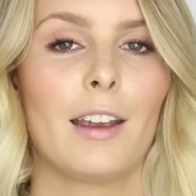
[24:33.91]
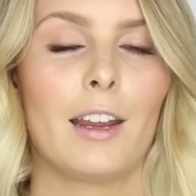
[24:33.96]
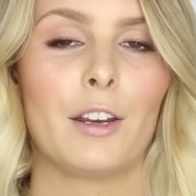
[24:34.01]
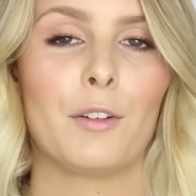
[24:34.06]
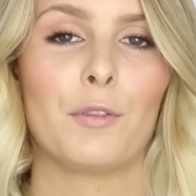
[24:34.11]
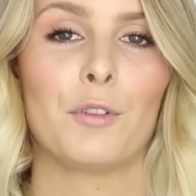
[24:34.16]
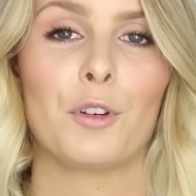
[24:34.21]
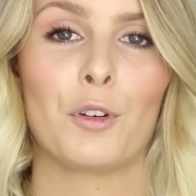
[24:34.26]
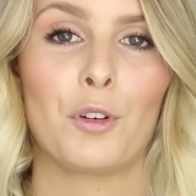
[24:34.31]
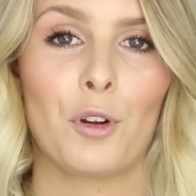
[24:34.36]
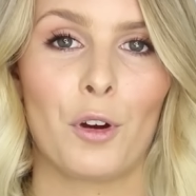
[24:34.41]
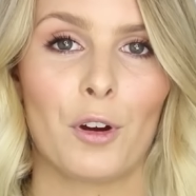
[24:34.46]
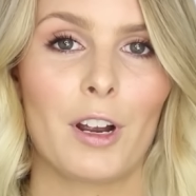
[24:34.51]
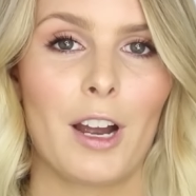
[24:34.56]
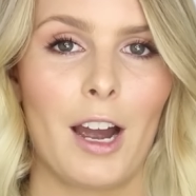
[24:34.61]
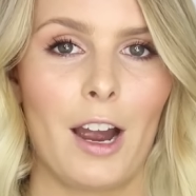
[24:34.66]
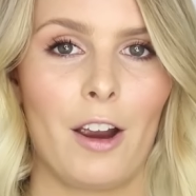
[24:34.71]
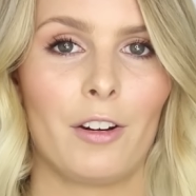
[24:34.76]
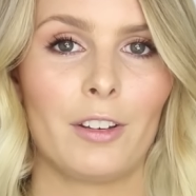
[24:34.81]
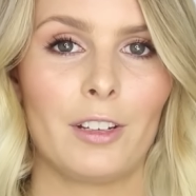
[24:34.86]
And if you're not
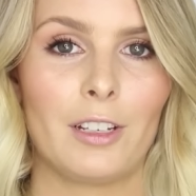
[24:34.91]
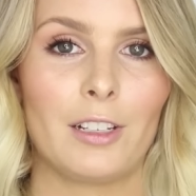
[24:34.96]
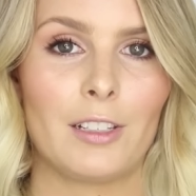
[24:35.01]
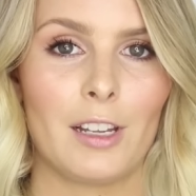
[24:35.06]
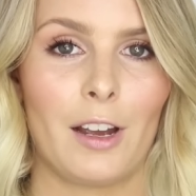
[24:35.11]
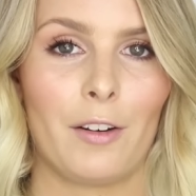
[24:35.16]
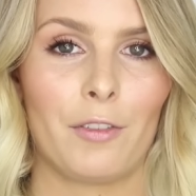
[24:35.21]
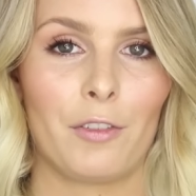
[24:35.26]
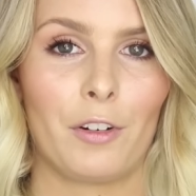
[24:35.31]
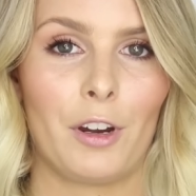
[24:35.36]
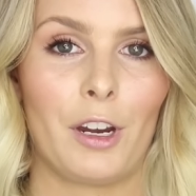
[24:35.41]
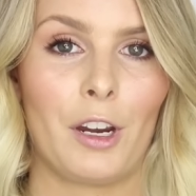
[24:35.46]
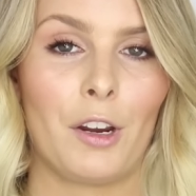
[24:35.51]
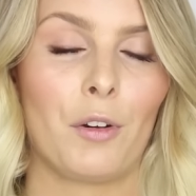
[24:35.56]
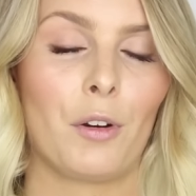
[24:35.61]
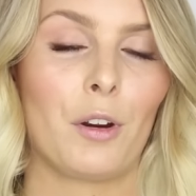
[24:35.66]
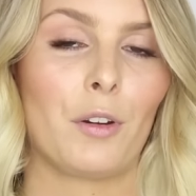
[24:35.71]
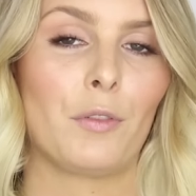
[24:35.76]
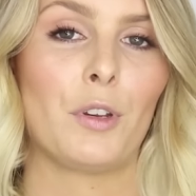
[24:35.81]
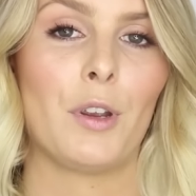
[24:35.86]
currently suffering
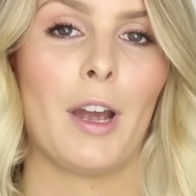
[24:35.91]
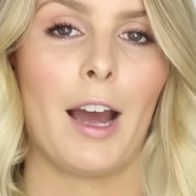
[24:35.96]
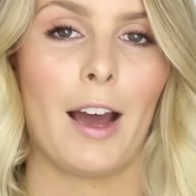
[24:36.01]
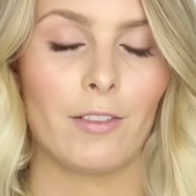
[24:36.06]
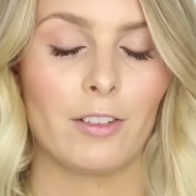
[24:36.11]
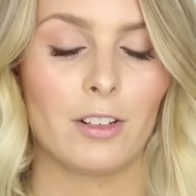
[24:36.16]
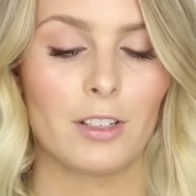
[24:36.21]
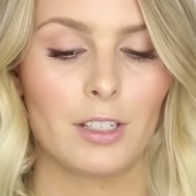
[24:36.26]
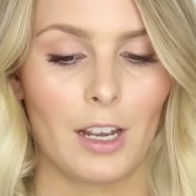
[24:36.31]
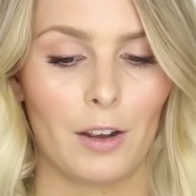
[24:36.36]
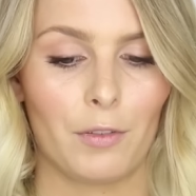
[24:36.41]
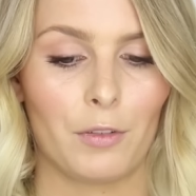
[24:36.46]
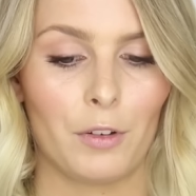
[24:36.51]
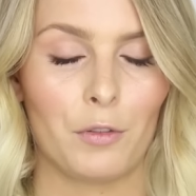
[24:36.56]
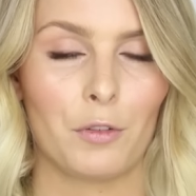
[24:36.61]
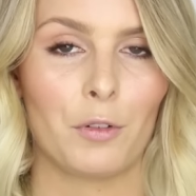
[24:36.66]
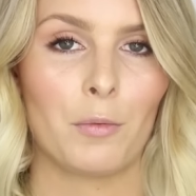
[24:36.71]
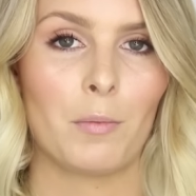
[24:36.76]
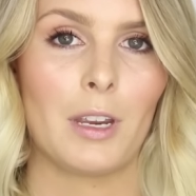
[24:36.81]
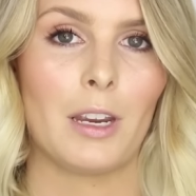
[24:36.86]
or if you haven't
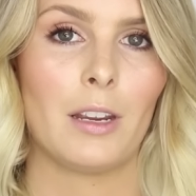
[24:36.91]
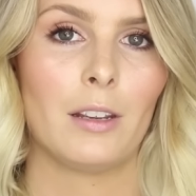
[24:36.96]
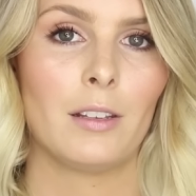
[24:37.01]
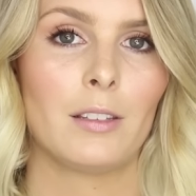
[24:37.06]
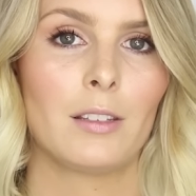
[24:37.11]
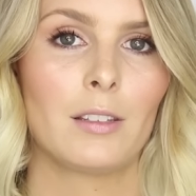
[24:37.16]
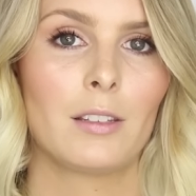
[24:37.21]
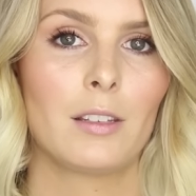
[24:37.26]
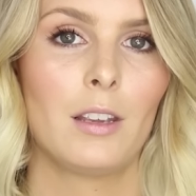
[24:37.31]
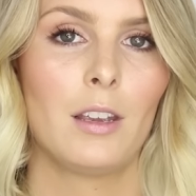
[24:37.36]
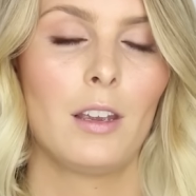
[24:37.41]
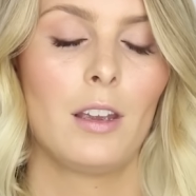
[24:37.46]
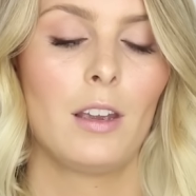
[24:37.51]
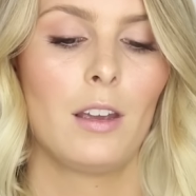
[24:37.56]
suffered from this,